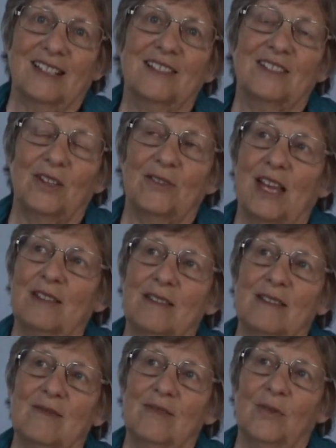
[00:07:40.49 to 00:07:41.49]
And so
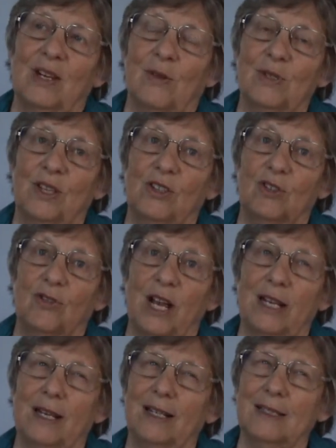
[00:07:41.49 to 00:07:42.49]
then when I was in the
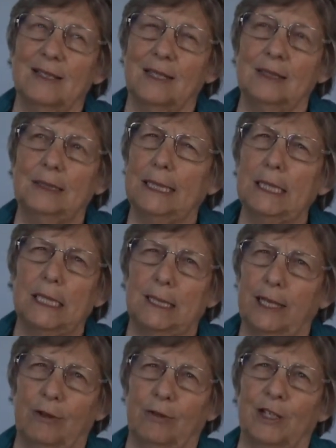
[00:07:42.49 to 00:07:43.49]
training, it still didn't
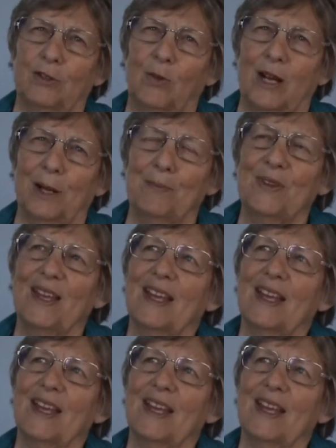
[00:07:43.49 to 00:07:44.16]
click right away.